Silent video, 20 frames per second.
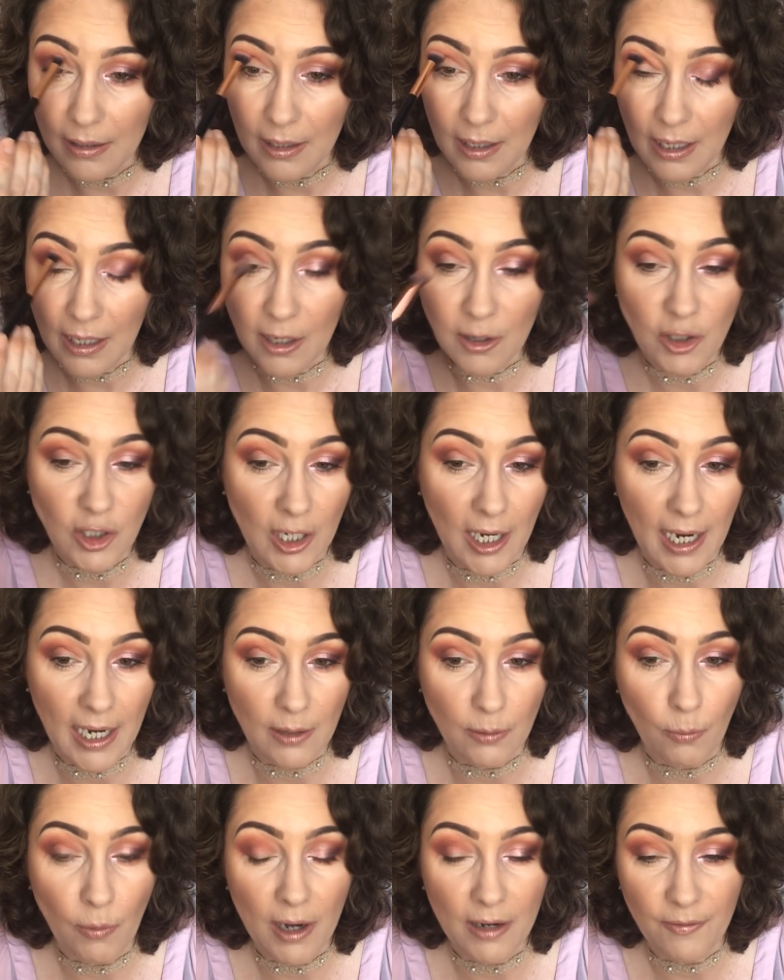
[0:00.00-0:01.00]
you know,
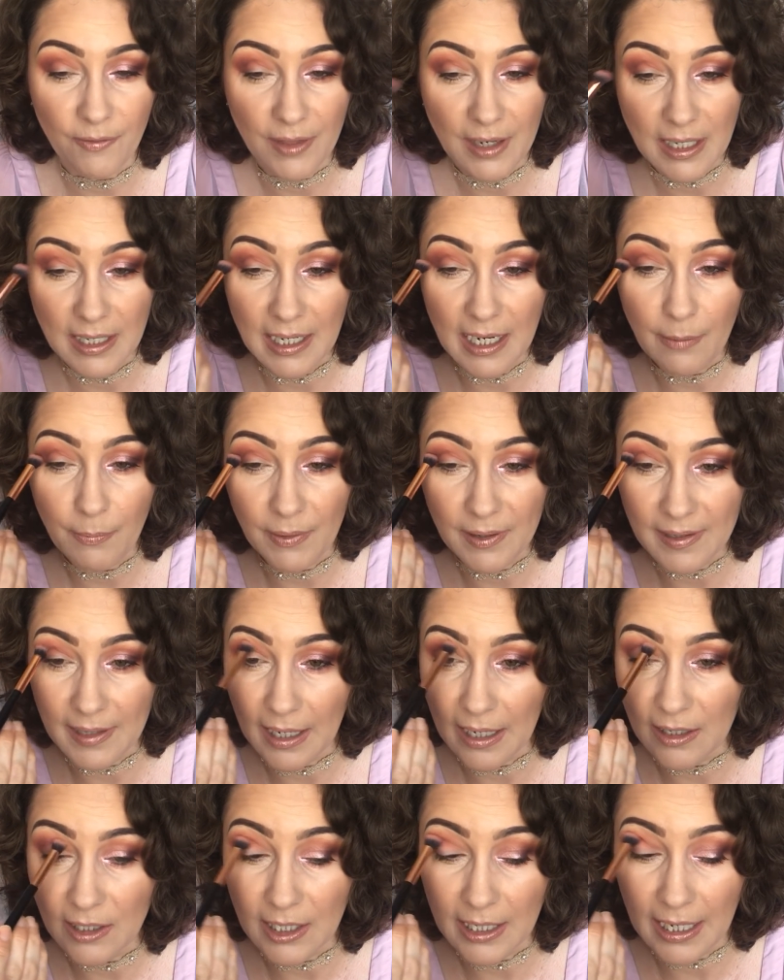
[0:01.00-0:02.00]
shade, one of the deepest
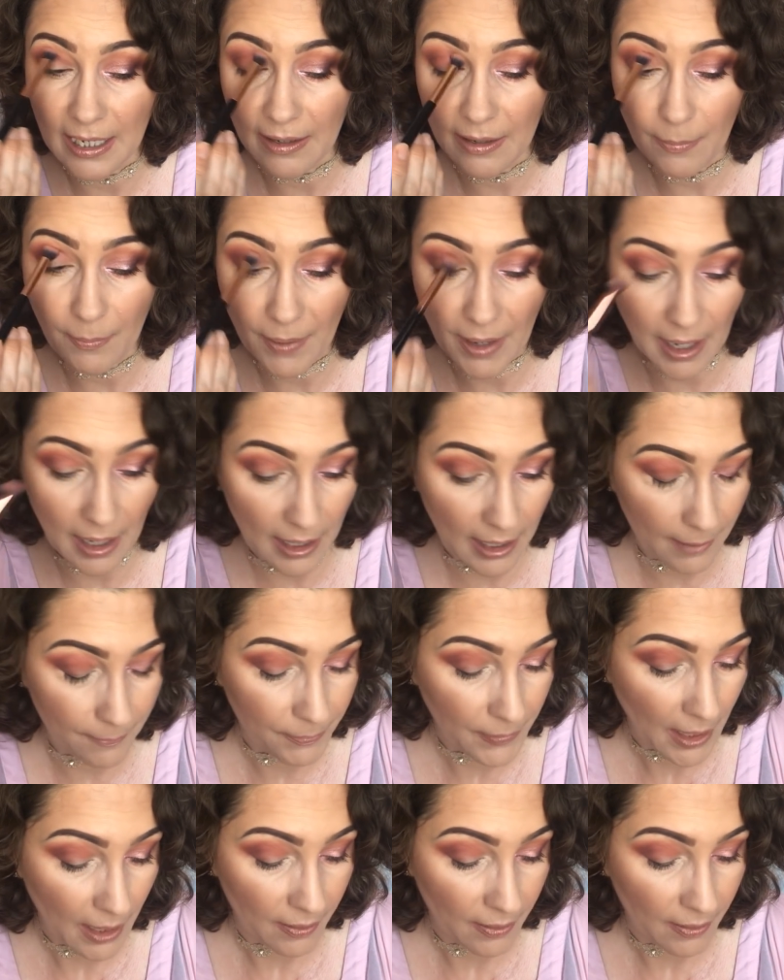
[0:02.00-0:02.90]
actually in the palette,